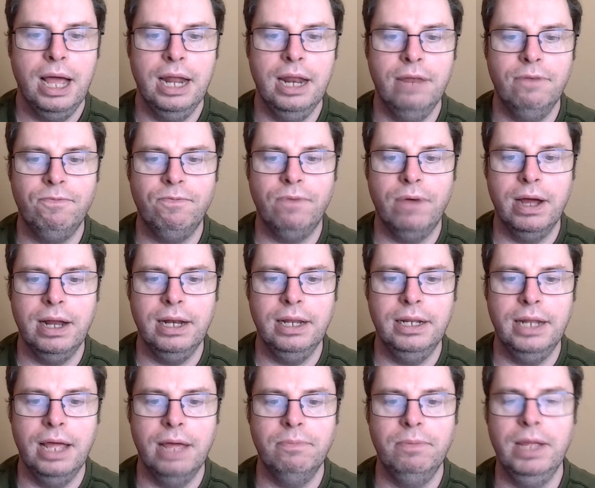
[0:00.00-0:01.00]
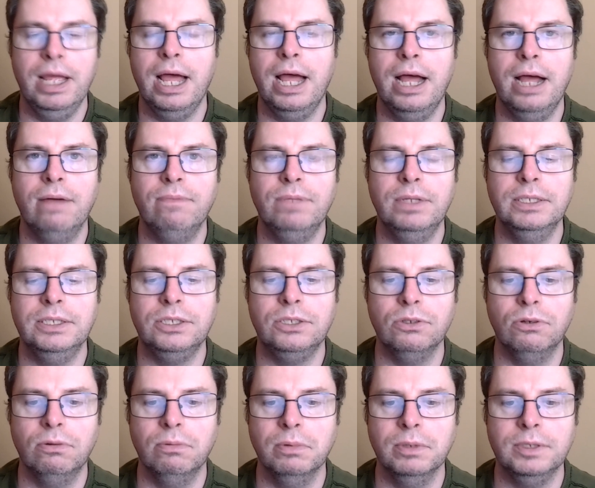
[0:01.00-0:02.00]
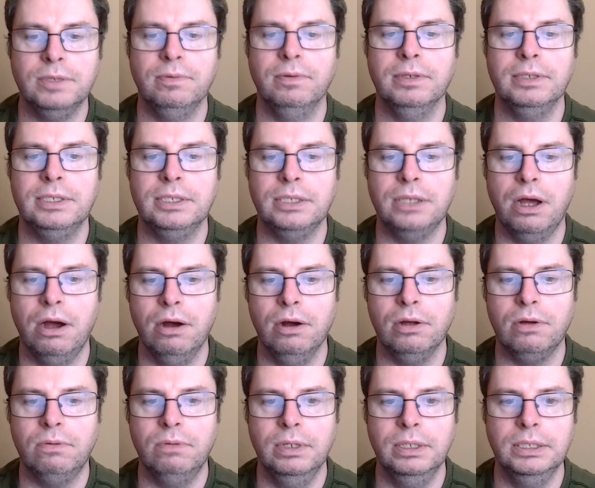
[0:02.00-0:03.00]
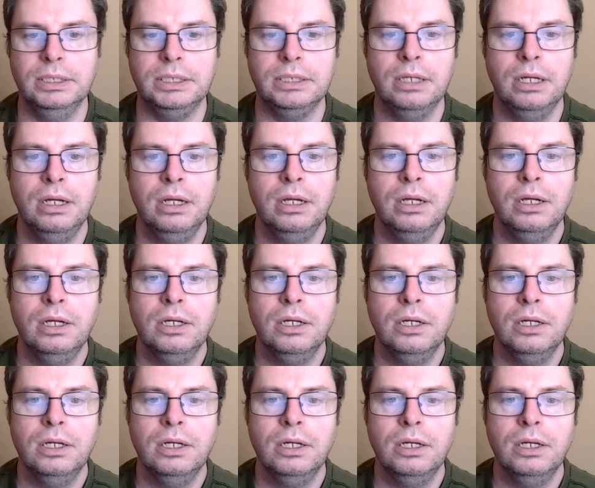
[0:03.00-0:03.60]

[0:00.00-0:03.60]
And then finally, then we have the Stormers versus Harlequins.